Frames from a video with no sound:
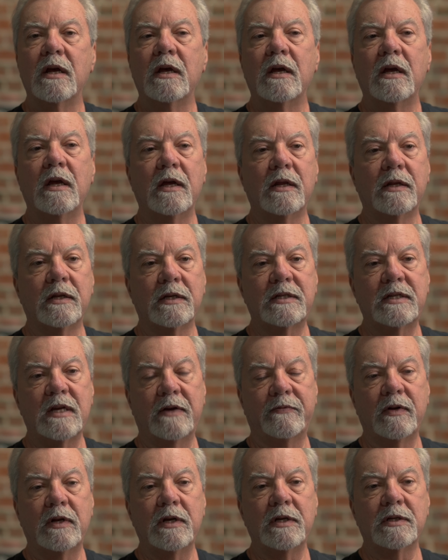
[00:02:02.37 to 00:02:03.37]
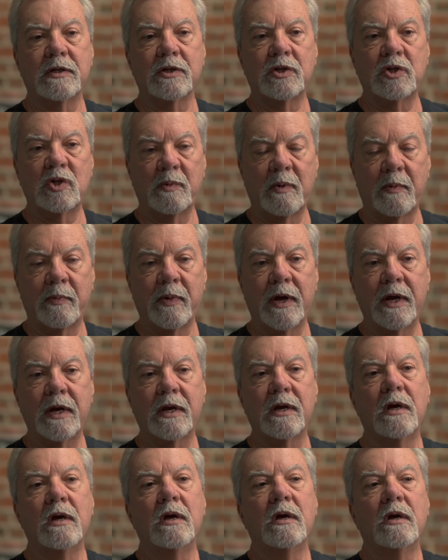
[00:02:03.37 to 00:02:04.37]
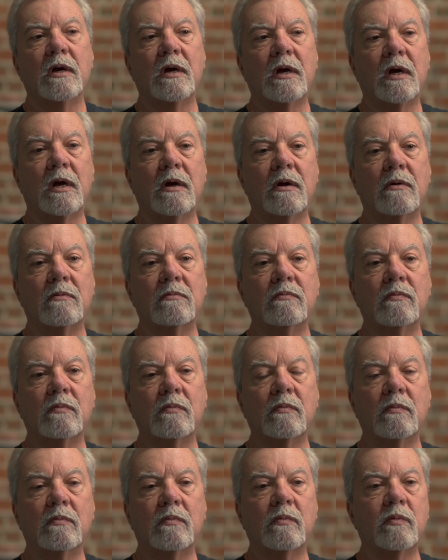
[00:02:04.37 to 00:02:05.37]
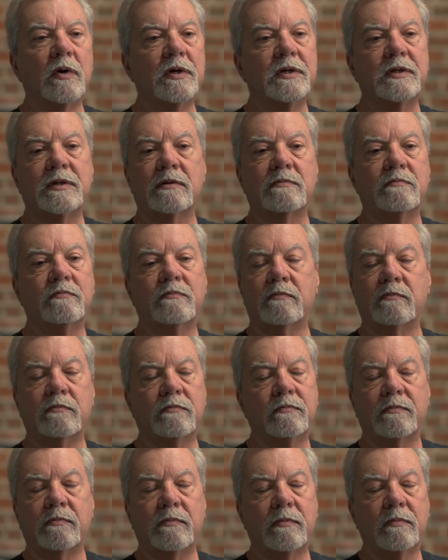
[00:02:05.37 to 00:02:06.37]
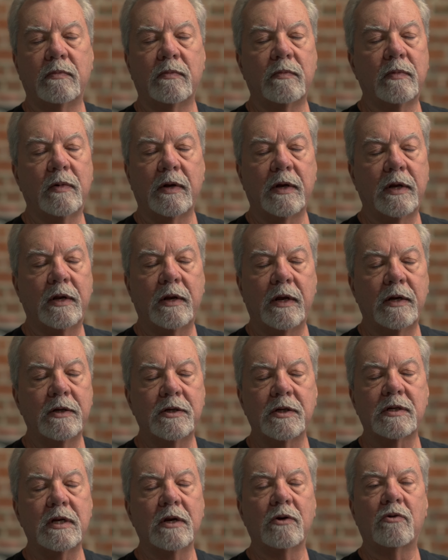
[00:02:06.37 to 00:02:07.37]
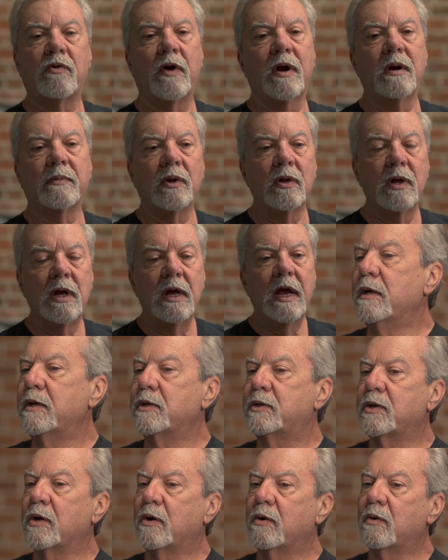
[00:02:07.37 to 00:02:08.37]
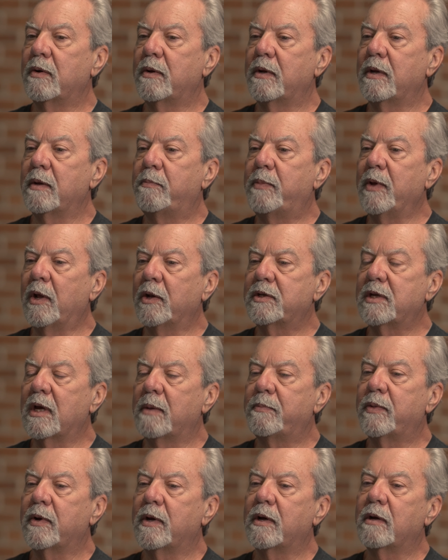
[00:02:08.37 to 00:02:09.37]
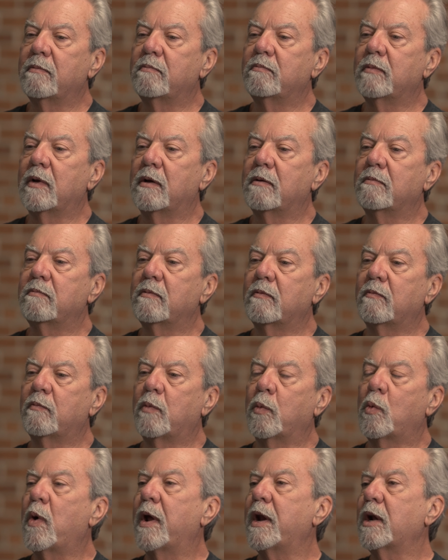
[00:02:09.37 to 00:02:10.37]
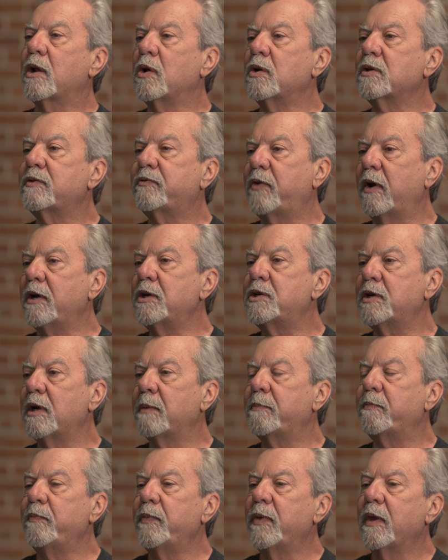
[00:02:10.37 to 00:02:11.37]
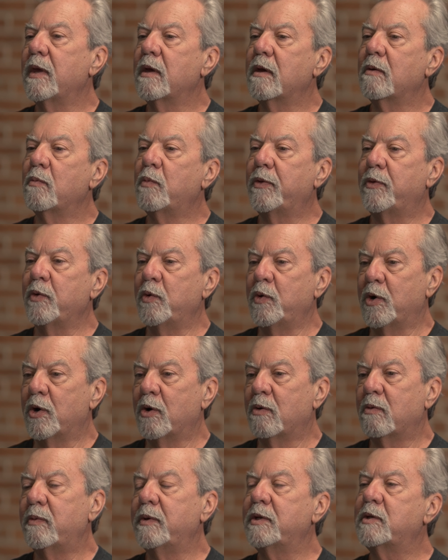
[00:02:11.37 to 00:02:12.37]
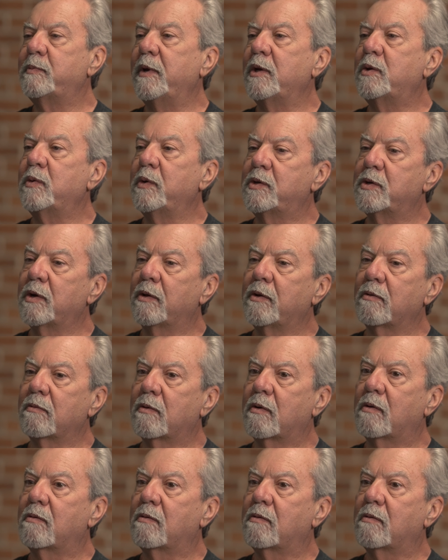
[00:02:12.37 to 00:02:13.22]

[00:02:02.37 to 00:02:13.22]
in the '70s and Superbike was just incredible. So it built up quite a close friendship with Udo. We speak to each other